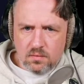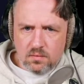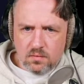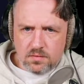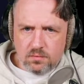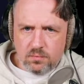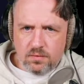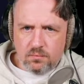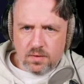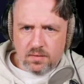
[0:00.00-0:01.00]
let's see,
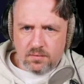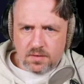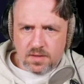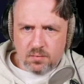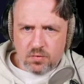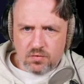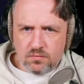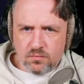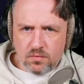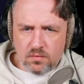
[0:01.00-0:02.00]
we have examples
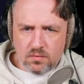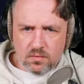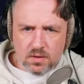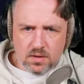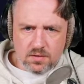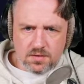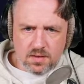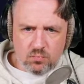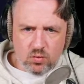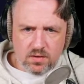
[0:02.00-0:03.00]
for
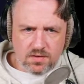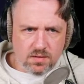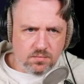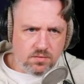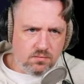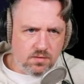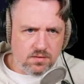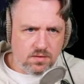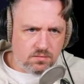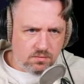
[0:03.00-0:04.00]
step 1 and step 2. Let's
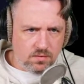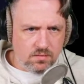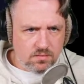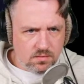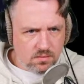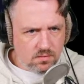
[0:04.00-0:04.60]
just run those.